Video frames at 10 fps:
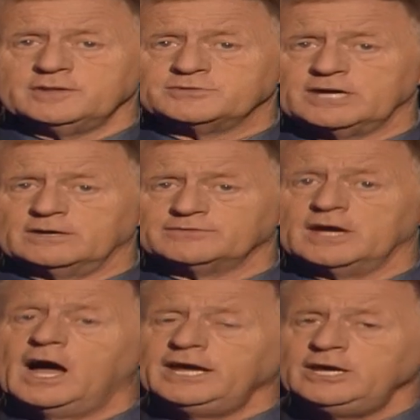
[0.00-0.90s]
of
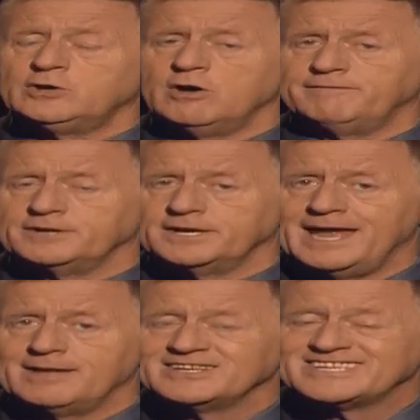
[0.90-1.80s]
themselves. Are you confident
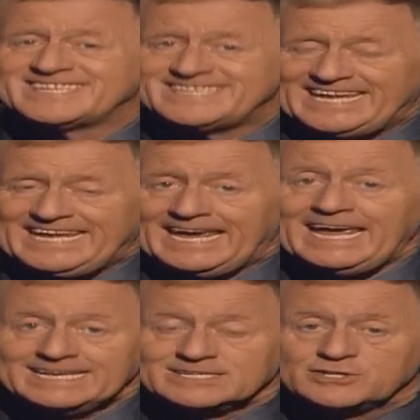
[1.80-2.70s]
now that C
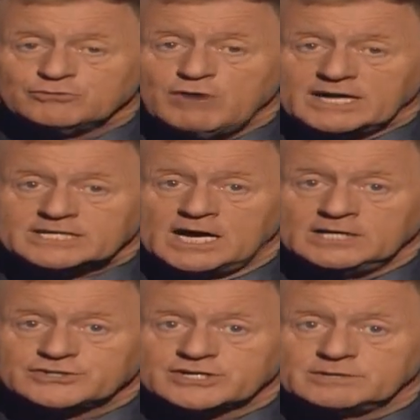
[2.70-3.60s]
is the right
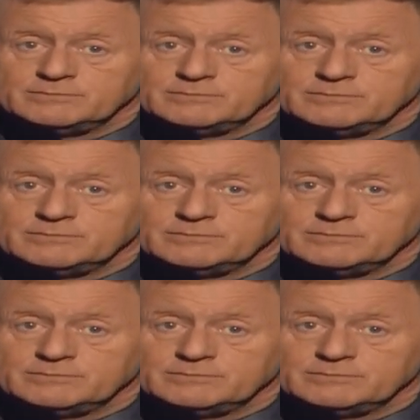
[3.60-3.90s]
answer?